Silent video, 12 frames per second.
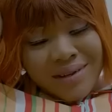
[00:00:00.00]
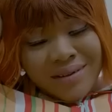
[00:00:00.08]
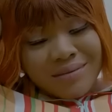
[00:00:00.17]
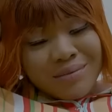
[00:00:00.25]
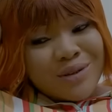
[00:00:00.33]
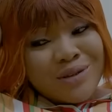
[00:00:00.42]

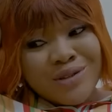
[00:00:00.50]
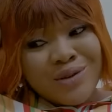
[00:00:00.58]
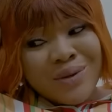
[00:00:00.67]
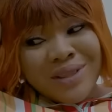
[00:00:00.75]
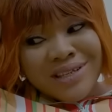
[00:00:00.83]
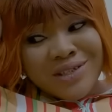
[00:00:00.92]
Because
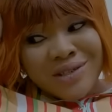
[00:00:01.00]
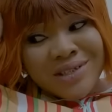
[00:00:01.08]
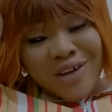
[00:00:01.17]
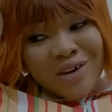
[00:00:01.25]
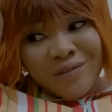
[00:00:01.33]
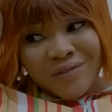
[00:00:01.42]
someone needs to
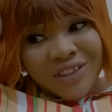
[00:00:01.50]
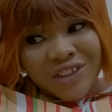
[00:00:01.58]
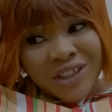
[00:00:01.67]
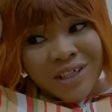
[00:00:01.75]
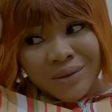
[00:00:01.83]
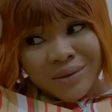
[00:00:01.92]
take care of this
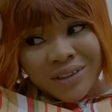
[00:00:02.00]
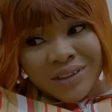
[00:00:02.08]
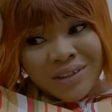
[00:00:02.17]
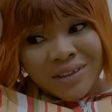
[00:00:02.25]
child.